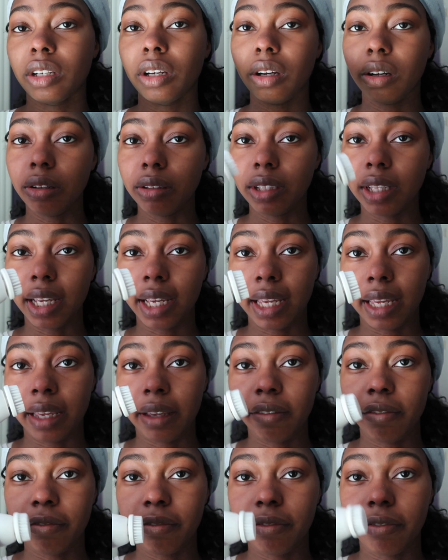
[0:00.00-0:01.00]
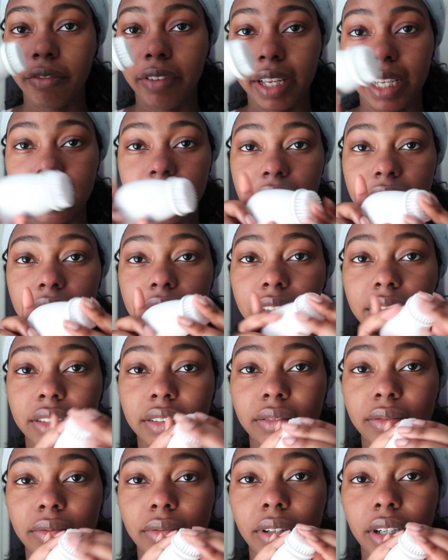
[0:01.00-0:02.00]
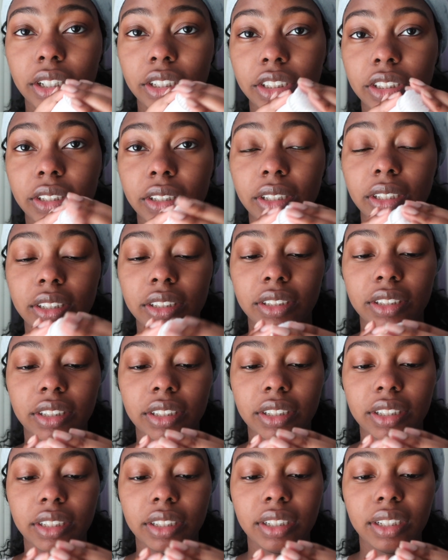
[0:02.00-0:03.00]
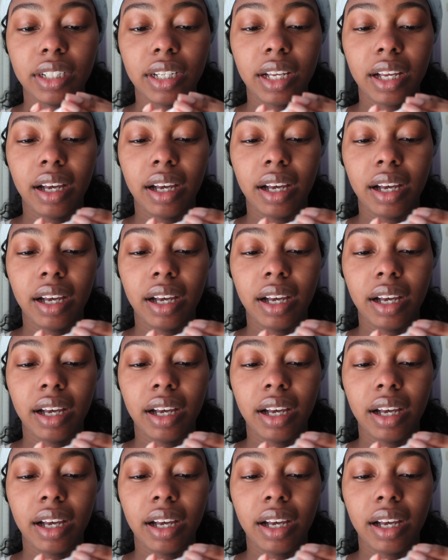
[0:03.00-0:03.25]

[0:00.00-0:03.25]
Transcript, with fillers: Olay face wash cleanser.